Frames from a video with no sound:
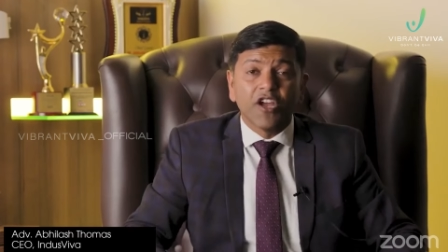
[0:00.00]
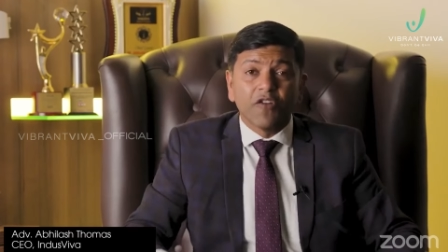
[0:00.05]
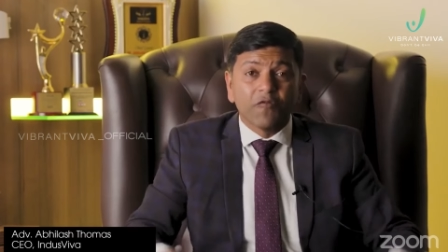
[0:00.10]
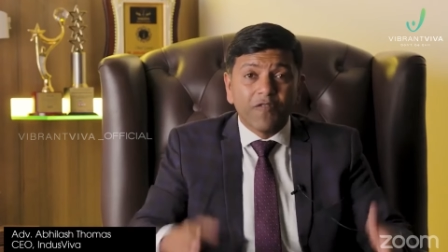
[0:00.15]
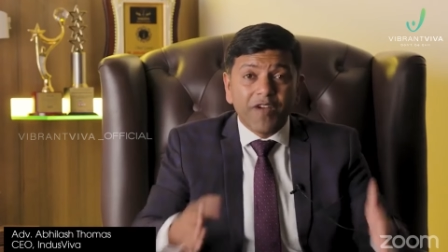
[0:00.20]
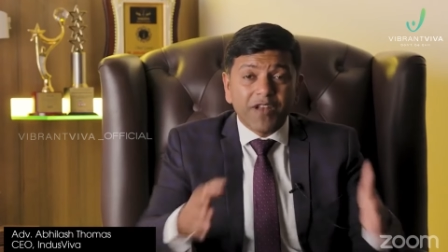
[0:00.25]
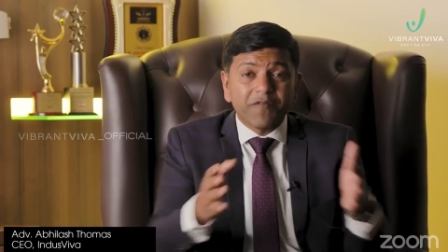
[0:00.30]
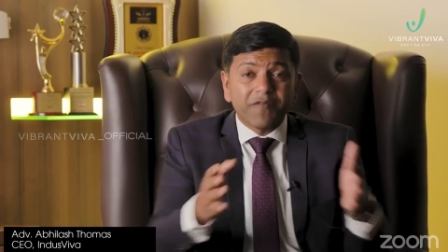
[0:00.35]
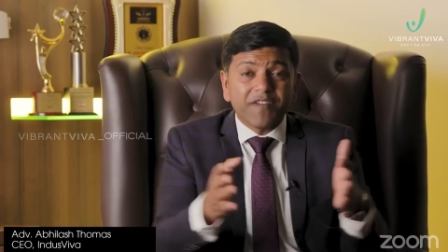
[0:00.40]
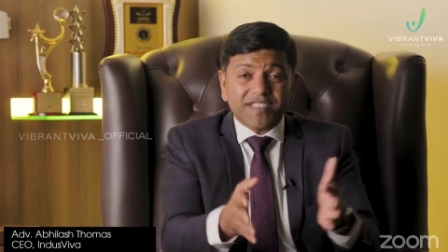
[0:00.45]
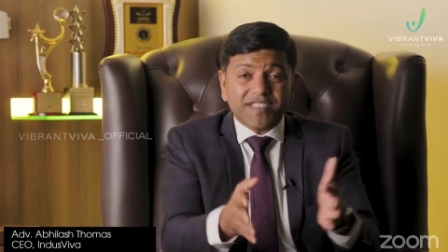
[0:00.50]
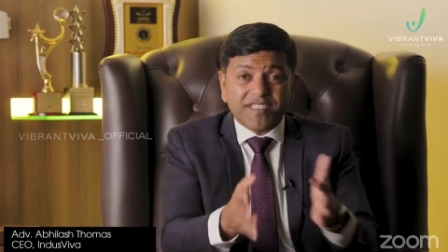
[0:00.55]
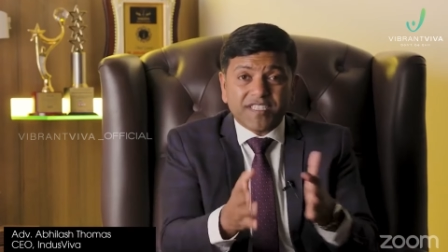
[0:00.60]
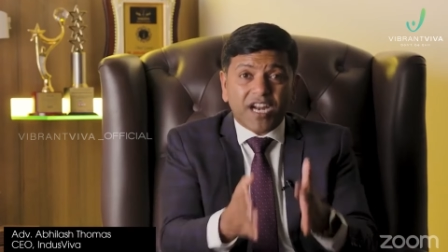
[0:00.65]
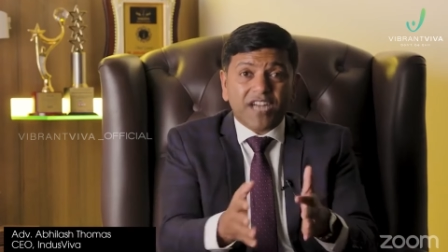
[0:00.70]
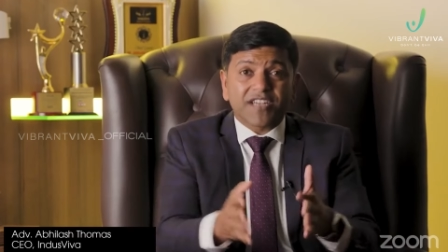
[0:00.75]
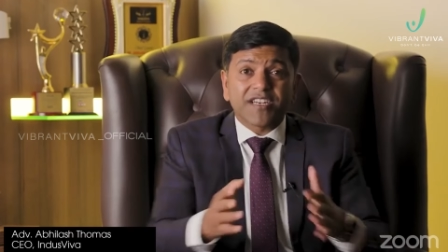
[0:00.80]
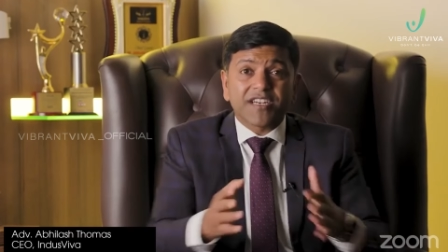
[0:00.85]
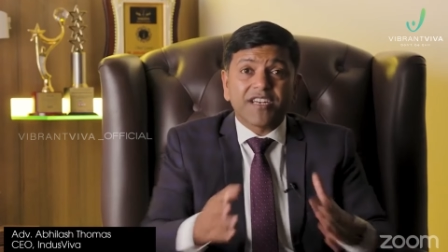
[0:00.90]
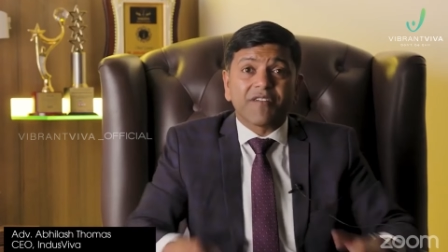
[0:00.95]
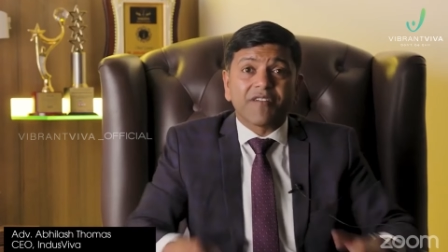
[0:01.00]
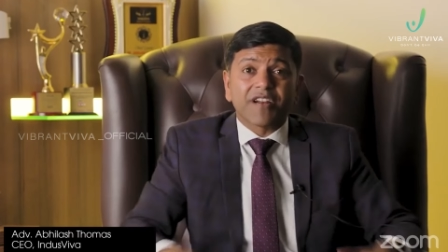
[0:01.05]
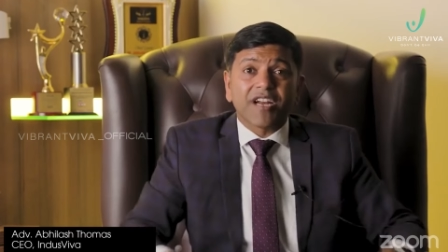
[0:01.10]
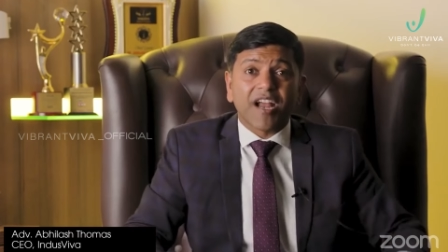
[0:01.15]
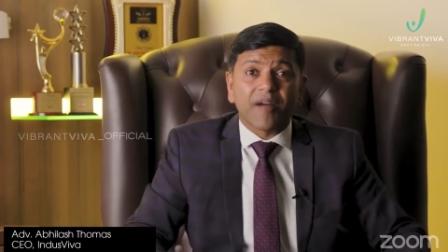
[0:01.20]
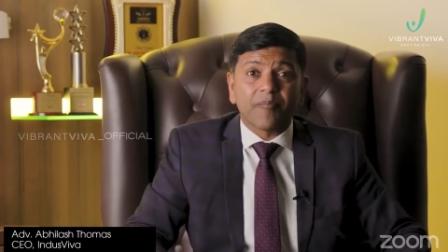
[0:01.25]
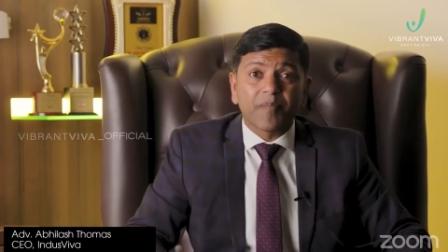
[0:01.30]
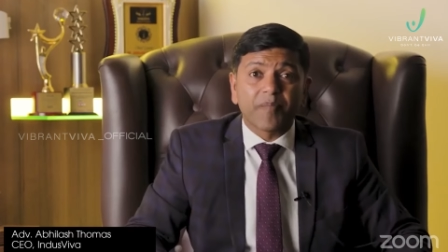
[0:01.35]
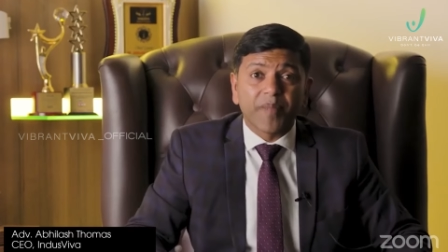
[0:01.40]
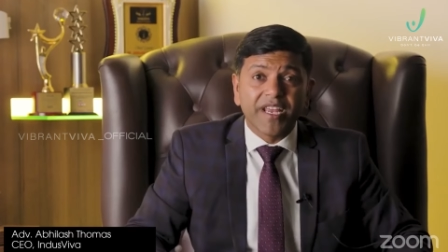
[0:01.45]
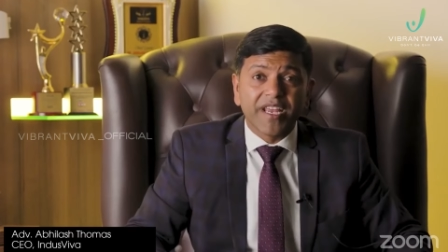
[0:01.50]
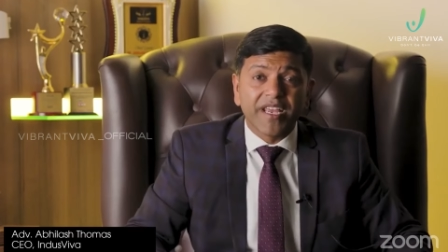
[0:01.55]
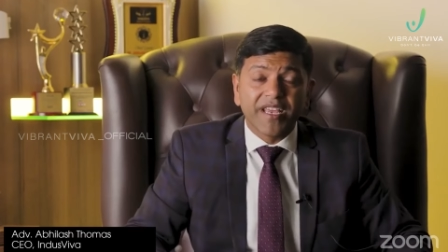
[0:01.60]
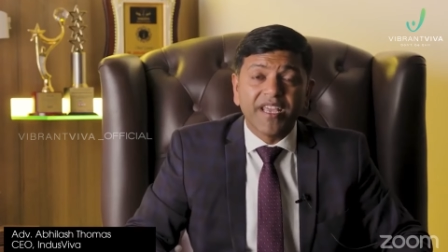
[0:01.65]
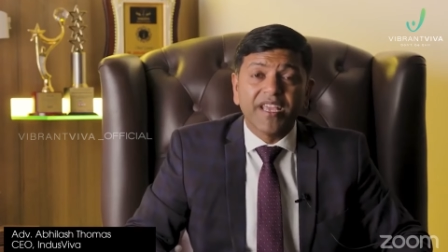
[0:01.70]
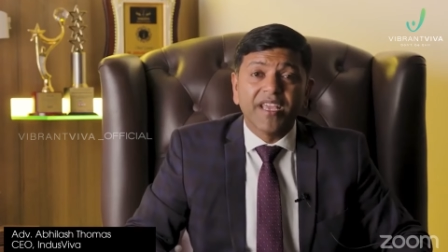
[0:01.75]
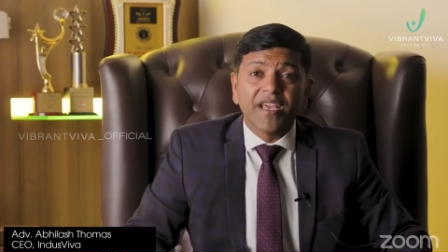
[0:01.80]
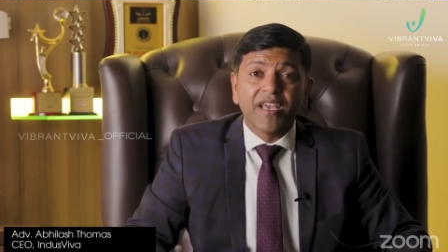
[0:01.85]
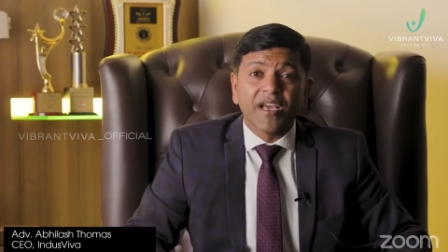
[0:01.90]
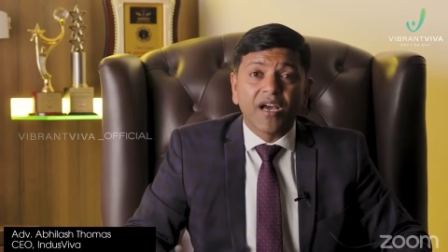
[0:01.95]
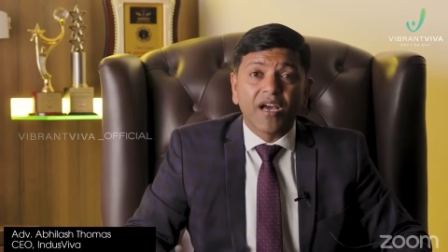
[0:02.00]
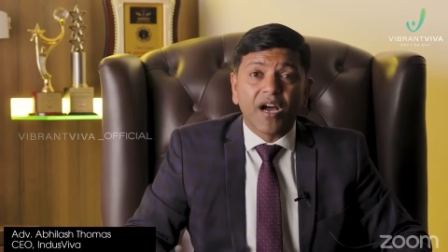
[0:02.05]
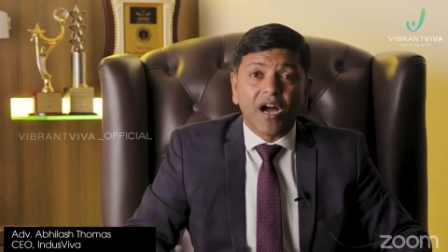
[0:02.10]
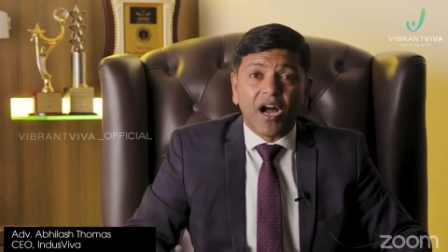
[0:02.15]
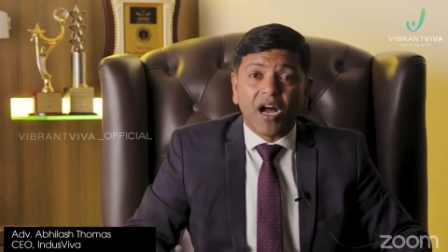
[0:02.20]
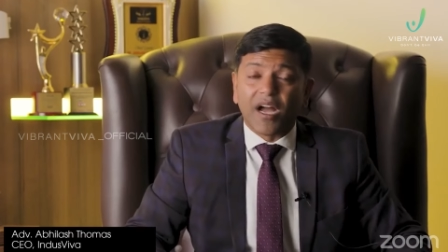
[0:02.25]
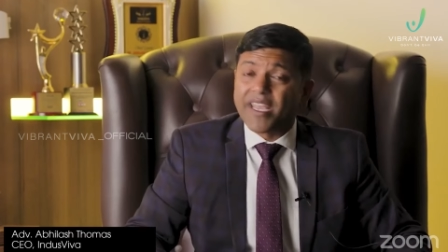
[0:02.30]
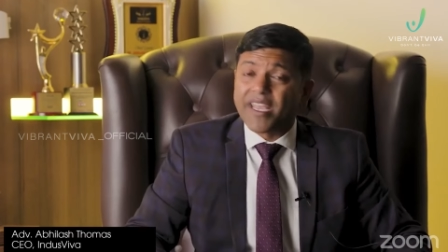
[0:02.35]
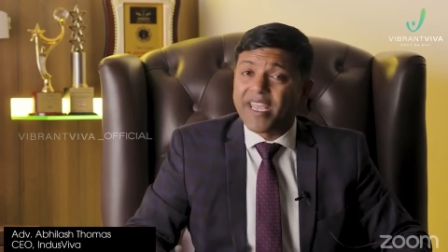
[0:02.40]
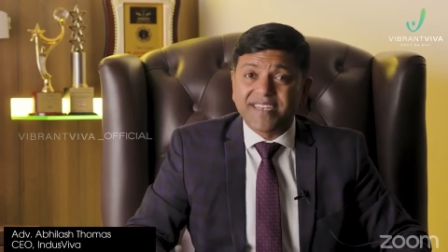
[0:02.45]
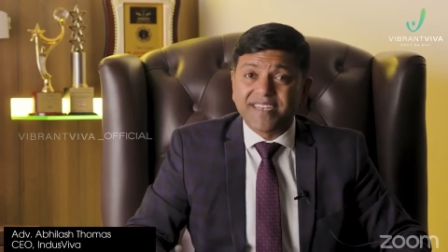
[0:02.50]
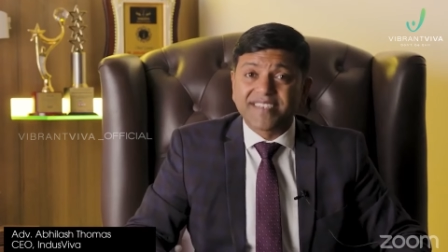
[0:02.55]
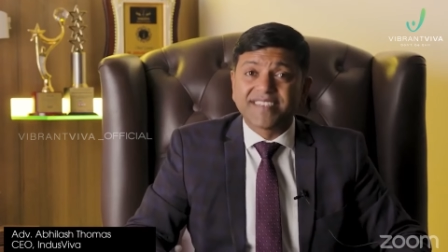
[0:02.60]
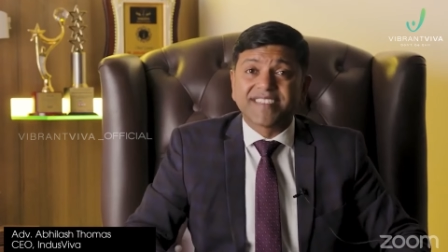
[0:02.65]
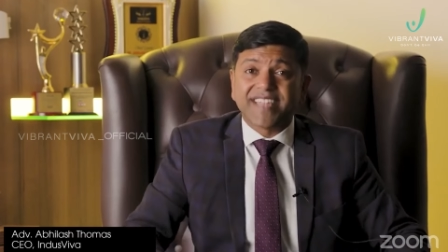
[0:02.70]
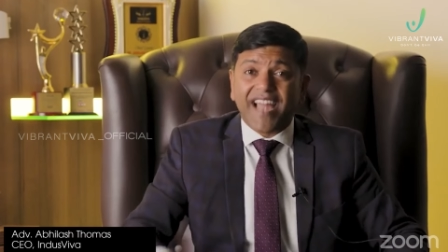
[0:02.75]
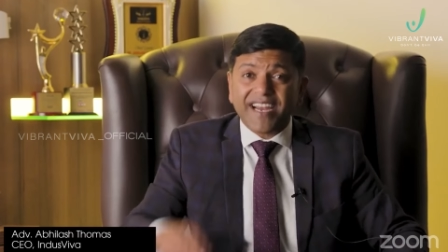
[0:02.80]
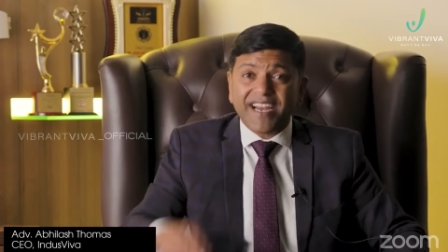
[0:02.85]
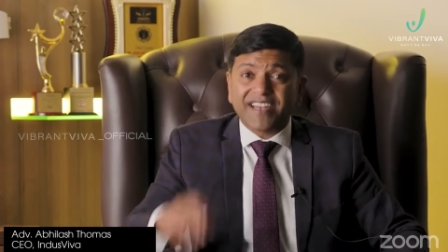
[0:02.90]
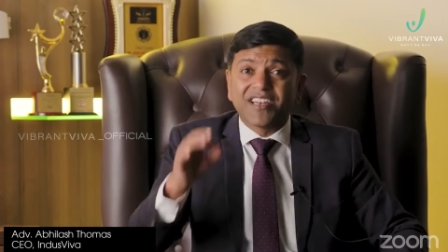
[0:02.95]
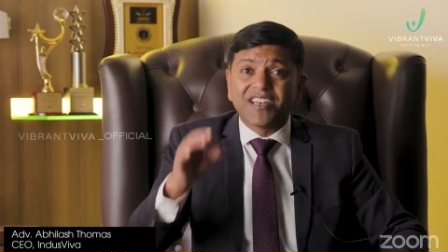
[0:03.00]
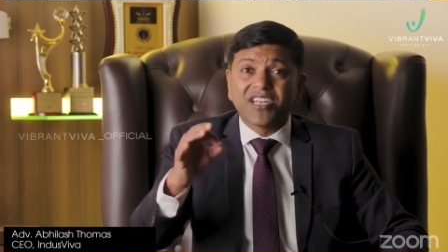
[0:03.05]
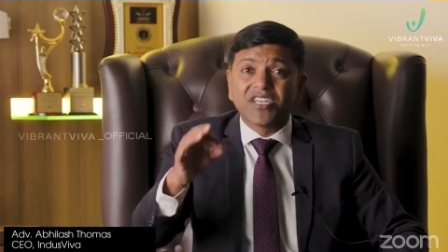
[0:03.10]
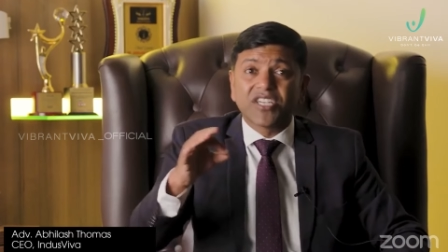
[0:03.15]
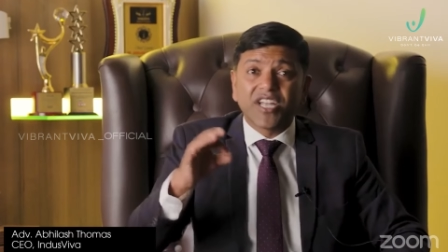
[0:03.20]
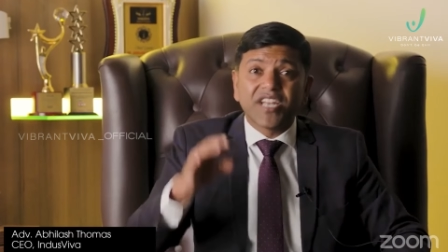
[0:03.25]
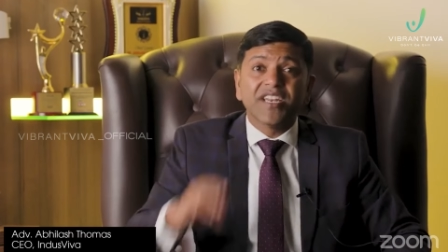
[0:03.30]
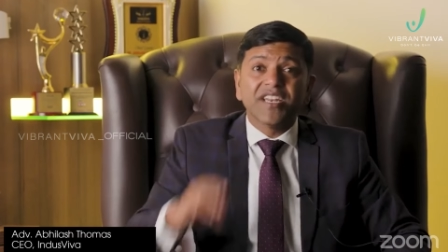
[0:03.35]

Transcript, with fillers: When we started our company, uh, exactly 10